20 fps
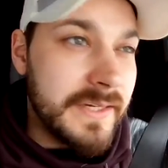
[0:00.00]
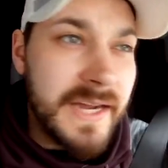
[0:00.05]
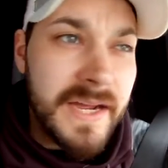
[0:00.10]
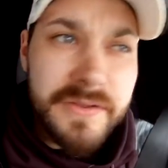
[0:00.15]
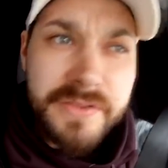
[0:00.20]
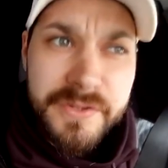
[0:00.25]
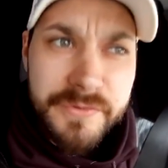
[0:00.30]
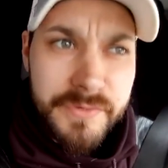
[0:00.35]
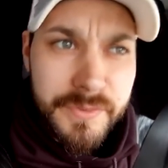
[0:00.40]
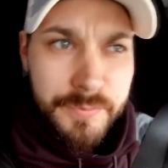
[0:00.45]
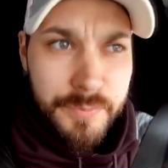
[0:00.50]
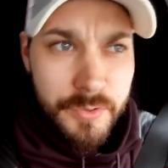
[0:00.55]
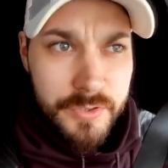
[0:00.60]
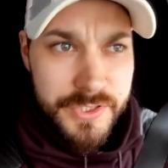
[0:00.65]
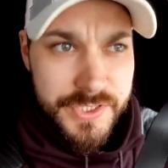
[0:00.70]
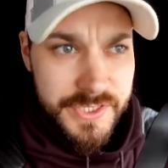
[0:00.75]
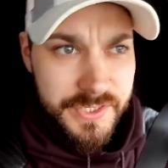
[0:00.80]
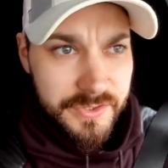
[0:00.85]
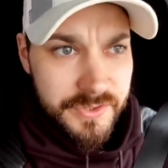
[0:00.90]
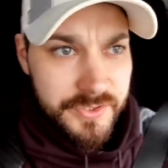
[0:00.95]
Now that we're
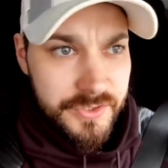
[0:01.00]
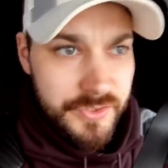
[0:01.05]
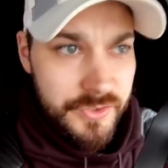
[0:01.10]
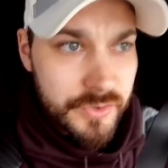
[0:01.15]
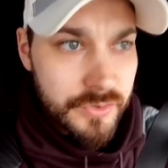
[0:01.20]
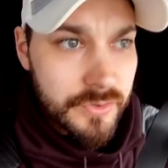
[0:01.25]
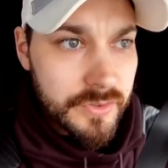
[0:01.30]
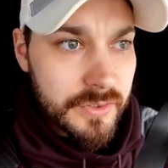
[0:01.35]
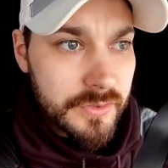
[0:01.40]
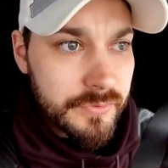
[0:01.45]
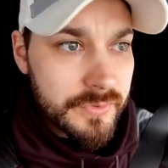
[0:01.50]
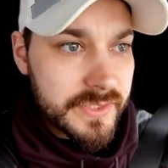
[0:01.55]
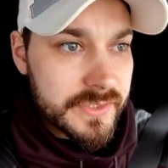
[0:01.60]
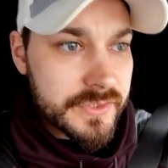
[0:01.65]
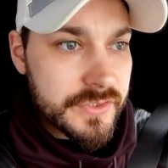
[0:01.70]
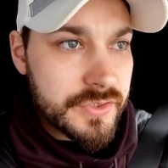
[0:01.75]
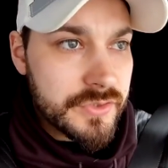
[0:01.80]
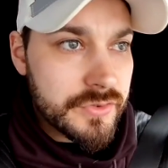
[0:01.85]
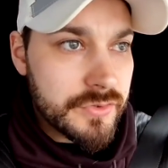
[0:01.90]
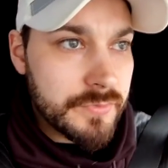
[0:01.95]
pushing through
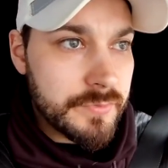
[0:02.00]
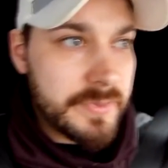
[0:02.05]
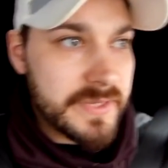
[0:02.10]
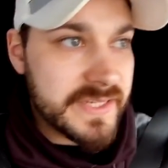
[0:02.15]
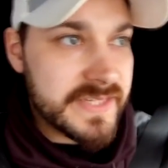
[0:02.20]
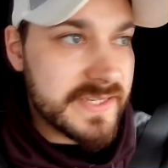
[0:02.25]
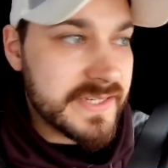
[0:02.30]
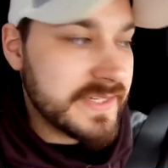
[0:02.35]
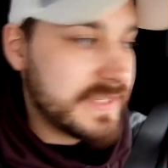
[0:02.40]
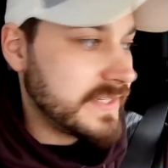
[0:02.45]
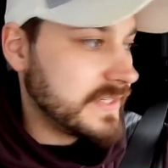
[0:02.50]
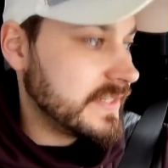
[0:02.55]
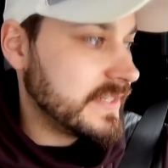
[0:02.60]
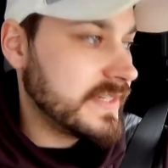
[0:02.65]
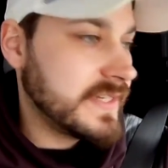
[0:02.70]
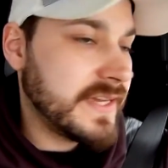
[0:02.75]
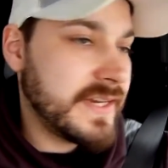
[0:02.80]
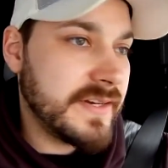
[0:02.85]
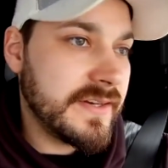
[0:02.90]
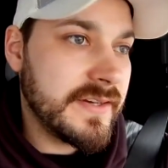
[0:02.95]
with two
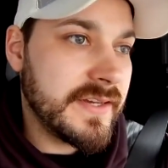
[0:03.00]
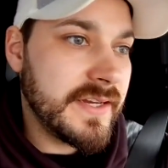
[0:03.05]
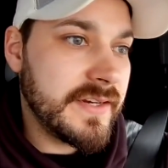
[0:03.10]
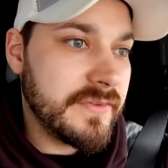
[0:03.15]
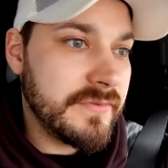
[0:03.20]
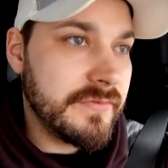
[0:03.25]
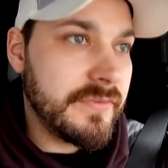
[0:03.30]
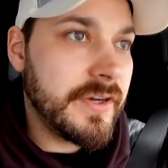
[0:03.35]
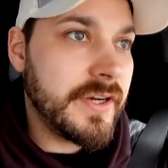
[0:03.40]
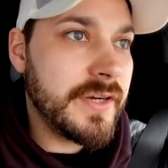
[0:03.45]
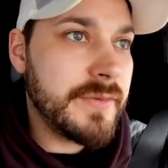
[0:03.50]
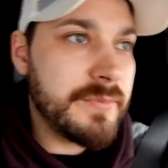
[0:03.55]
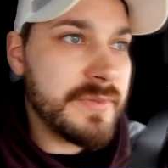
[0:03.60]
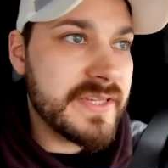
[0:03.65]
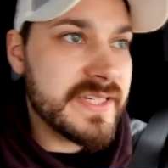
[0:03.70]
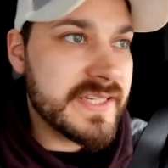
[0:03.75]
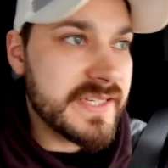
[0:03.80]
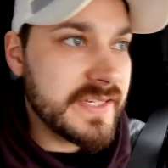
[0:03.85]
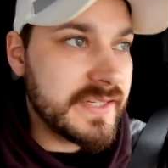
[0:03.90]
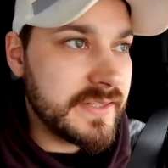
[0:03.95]
businesses and very
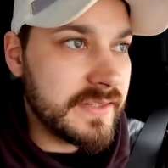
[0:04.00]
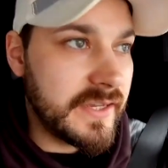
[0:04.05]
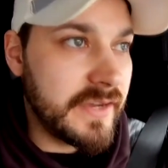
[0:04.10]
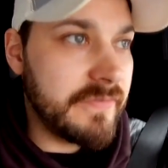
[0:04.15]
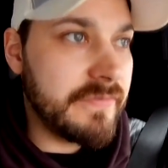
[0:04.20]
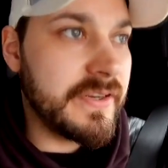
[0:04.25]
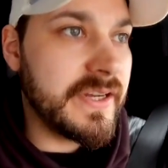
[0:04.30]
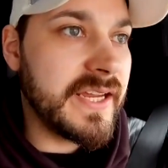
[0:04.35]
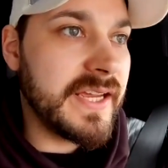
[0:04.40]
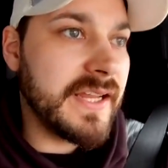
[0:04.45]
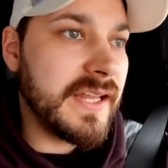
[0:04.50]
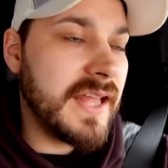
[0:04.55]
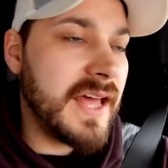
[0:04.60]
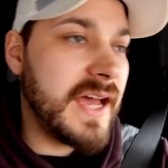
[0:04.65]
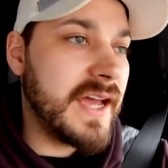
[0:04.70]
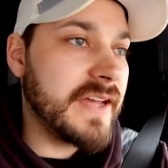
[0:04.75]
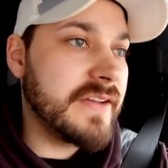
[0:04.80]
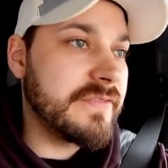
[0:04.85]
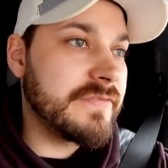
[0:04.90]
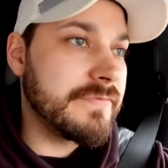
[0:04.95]
busy everyday
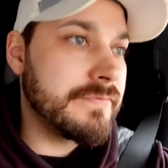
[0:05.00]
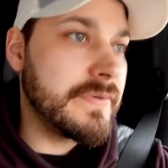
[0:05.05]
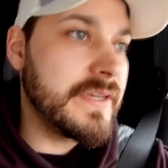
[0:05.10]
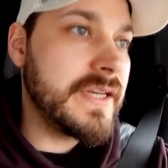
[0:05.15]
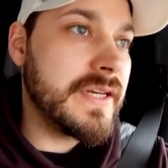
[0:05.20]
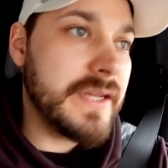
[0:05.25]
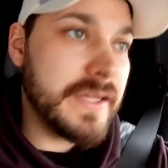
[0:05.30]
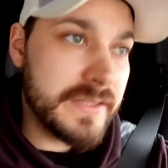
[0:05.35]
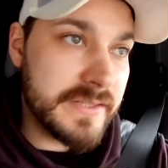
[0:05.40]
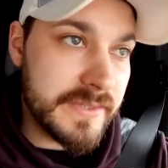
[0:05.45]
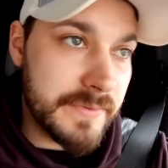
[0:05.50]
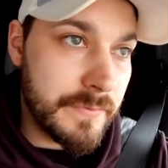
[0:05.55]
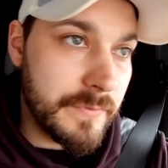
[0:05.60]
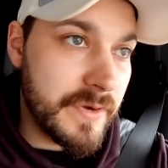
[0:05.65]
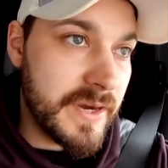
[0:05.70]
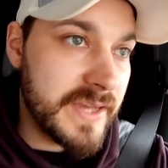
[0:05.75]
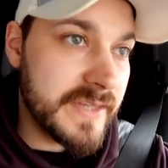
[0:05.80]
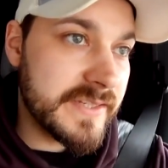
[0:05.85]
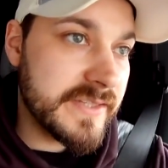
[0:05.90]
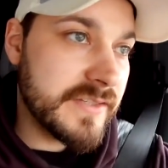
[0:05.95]
life, we need some
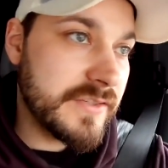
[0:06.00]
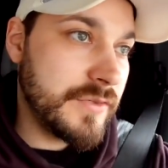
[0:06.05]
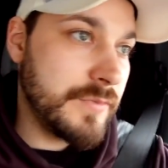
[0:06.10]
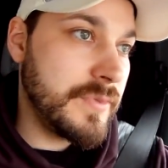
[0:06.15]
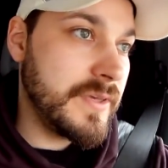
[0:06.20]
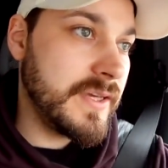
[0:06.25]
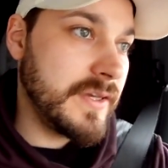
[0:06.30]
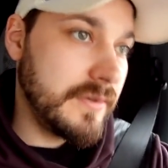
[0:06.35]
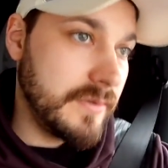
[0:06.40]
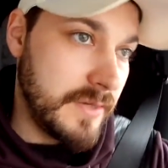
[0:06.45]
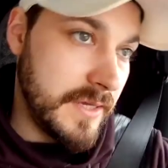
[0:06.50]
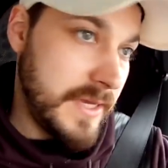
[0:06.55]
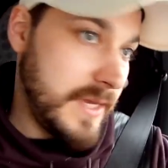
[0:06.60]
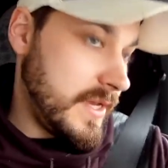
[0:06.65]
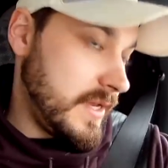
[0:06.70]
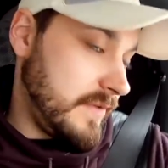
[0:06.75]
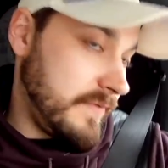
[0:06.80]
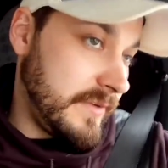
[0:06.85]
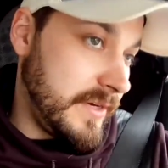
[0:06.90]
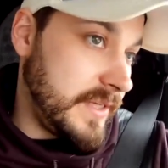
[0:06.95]
rest to be,
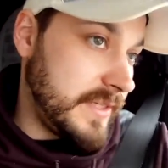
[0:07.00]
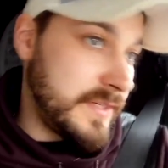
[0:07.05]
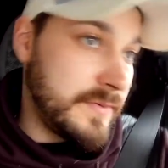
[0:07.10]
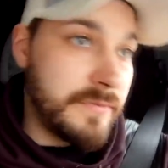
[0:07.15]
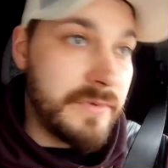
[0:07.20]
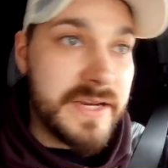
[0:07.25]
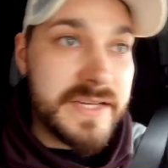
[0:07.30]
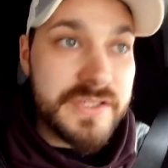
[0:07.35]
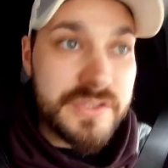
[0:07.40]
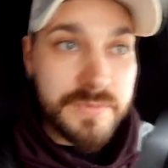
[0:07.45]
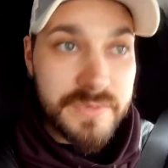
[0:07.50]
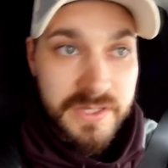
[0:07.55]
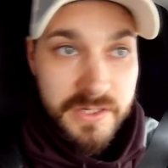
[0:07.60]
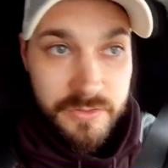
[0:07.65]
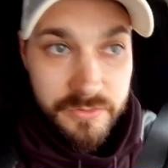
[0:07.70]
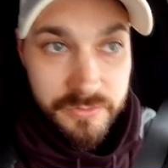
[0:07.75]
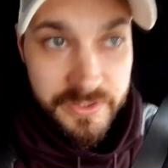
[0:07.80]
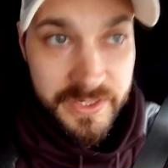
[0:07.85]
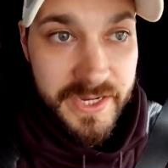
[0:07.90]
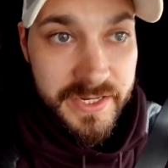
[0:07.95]
we need some rest to be
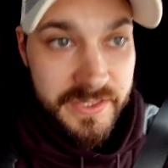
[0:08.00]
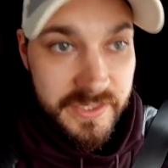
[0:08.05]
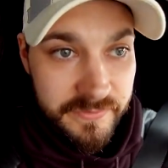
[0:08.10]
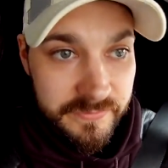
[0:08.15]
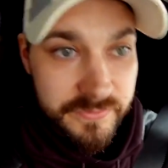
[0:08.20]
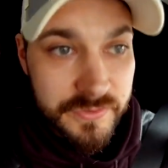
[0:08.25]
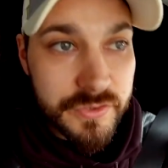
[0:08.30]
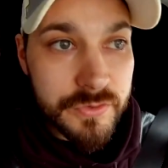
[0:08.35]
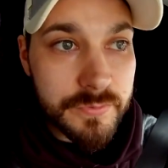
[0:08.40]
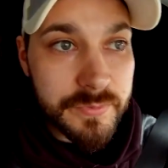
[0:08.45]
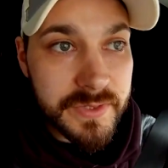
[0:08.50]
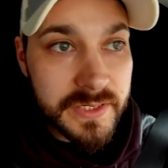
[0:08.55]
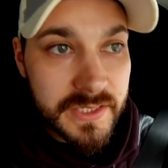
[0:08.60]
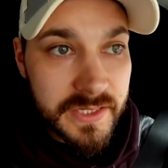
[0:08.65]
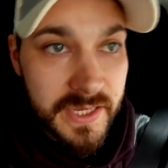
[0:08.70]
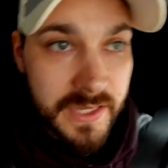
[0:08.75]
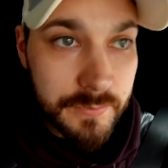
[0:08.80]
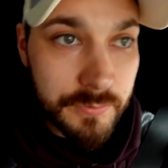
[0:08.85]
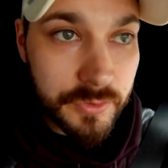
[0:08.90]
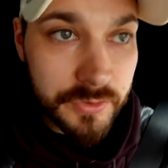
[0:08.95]
creative, to
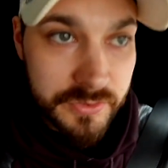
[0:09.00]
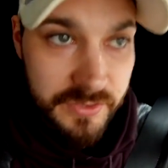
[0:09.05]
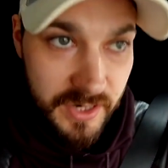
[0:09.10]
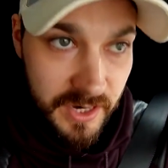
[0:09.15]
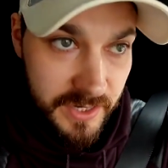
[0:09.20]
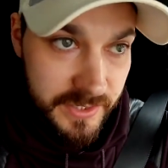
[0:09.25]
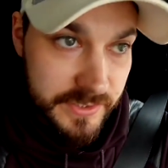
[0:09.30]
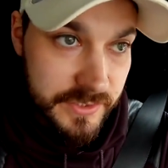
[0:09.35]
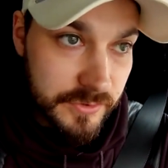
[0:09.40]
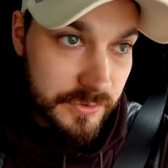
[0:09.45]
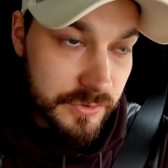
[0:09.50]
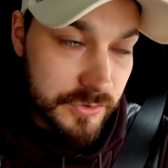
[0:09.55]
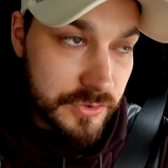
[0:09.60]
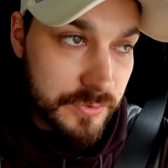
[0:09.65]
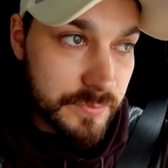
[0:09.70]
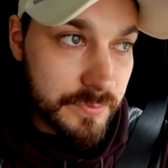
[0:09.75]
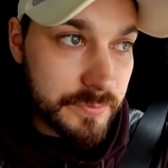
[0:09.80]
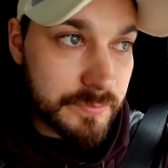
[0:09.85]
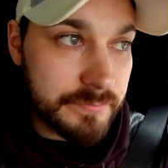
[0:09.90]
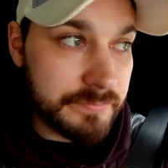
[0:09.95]
be able to hustle,
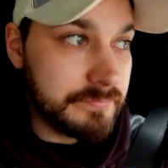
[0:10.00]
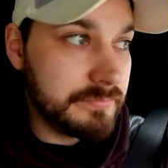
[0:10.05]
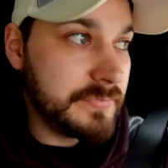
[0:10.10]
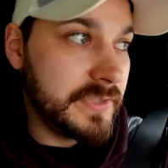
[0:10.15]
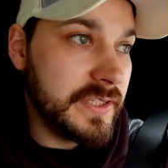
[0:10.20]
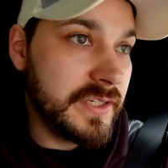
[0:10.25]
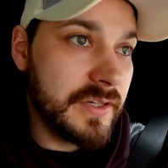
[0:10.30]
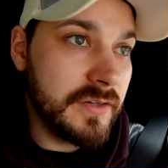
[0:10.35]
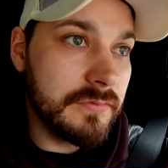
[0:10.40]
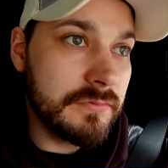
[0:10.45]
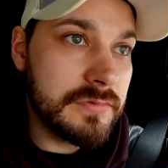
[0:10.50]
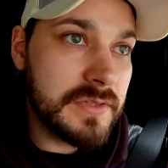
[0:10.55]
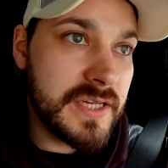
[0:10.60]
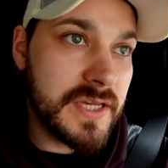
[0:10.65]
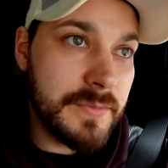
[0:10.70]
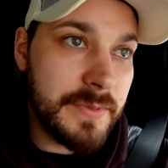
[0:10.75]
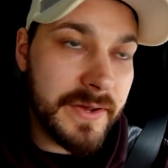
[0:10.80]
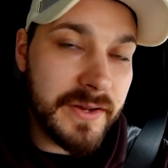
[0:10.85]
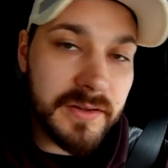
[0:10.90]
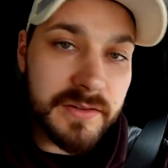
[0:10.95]
to, you know,
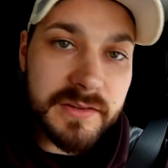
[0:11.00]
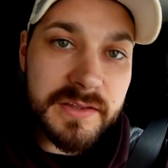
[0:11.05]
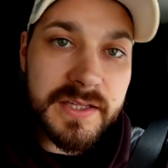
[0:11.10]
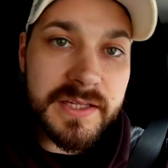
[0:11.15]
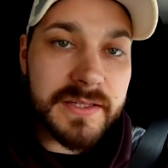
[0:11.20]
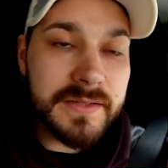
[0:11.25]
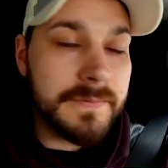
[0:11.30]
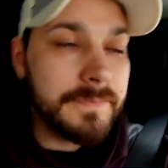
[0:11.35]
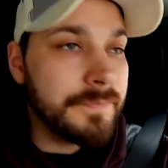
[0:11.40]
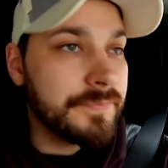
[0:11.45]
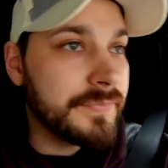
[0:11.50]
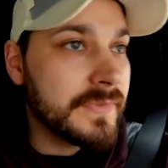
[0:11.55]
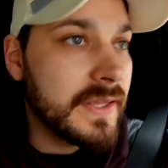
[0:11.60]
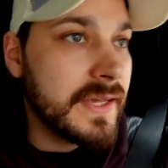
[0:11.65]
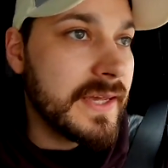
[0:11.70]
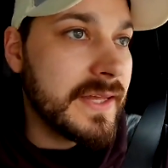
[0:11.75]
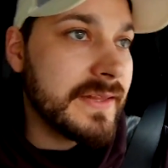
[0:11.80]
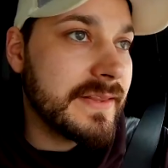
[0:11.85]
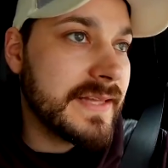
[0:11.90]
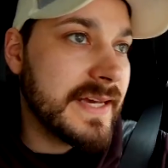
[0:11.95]
keep healthy.
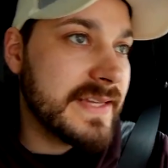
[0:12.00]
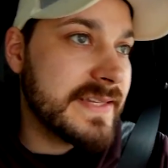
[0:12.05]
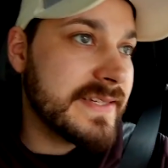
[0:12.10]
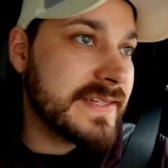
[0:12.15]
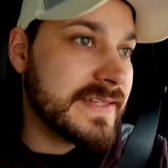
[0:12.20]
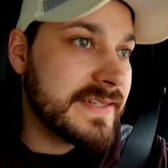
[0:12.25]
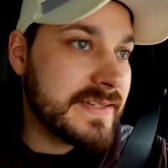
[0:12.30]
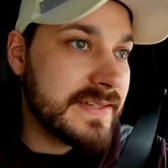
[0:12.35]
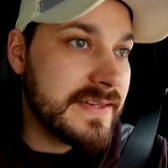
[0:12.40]
That's